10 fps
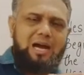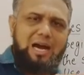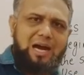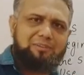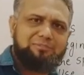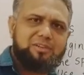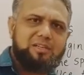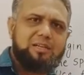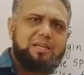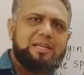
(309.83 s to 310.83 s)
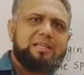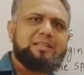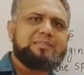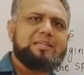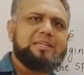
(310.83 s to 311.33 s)
After reading
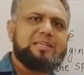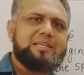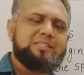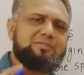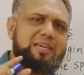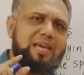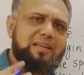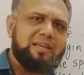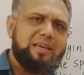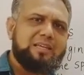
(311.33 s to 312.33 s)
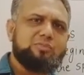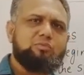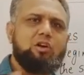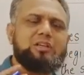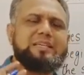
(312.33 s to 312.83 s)
the sentence, we can guess
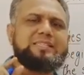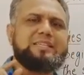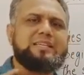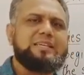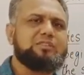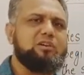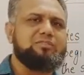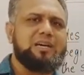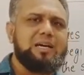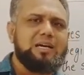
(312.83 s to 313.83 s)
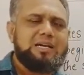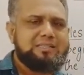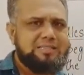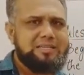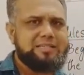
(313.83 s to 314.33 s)
what is the nature of the
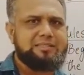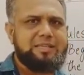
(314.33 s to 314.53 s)
sentence,